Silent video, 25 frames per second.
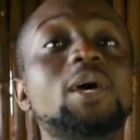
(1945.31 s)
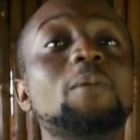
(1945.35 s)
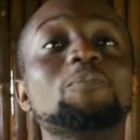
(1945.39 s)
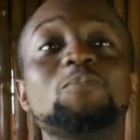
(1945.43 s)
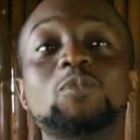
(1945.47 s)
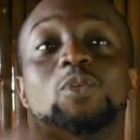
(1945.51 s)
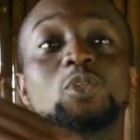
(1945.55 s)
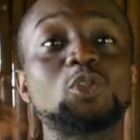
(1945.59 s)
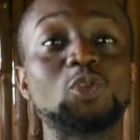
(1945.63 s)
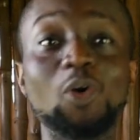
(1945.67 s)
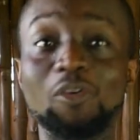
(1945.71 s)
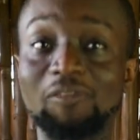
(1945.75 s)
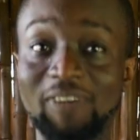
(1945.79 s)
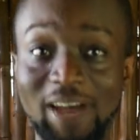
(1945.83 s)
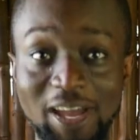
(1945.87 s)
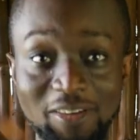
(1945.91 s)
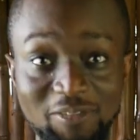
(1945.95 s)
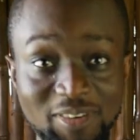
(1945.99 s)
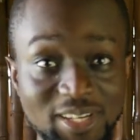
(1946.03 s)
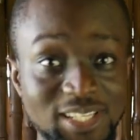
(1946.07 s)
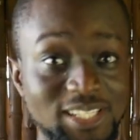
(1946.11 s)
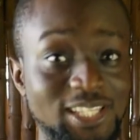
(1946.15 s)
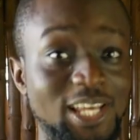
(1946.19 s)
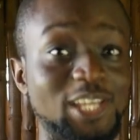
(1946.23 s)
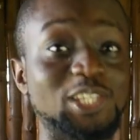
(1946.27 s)
surviving
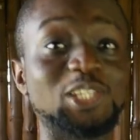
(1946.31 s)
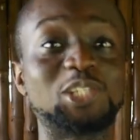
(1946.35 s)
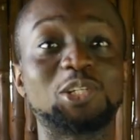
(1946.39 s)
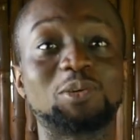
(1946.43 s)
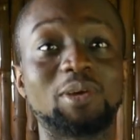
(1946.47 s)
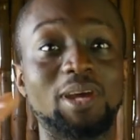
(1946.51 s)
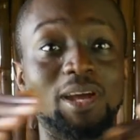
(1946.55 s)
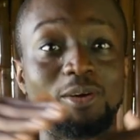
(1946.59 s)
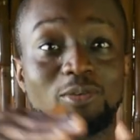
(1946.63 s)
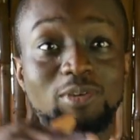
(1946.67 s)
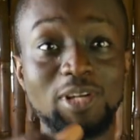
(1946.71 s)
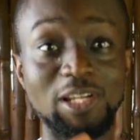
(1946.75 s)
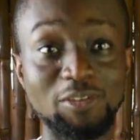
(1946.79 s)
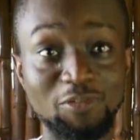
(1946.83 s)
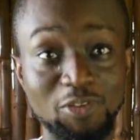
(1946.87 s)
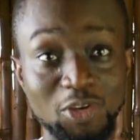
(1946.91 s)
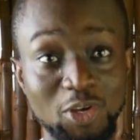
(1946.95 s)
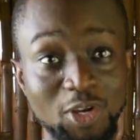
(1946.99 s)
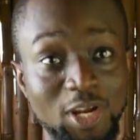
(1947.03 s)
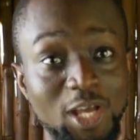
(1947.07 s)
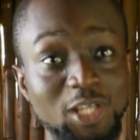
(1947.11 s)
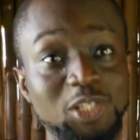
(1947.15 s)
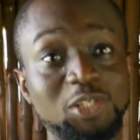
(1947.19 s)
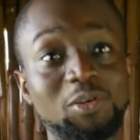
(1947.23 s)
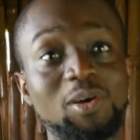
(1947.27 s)
in Nigeria or living your
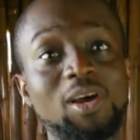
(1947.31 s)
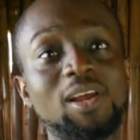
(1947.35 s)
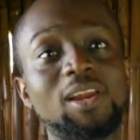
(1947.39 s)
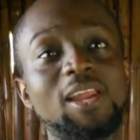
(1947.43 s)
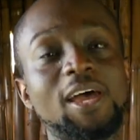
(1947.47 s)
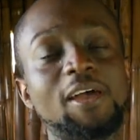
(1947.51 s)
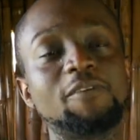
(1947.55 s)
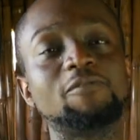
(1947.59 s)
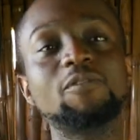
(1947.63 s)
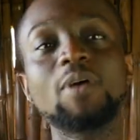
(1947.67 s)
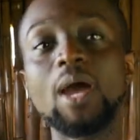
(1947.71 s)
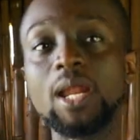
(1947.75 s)
natural life,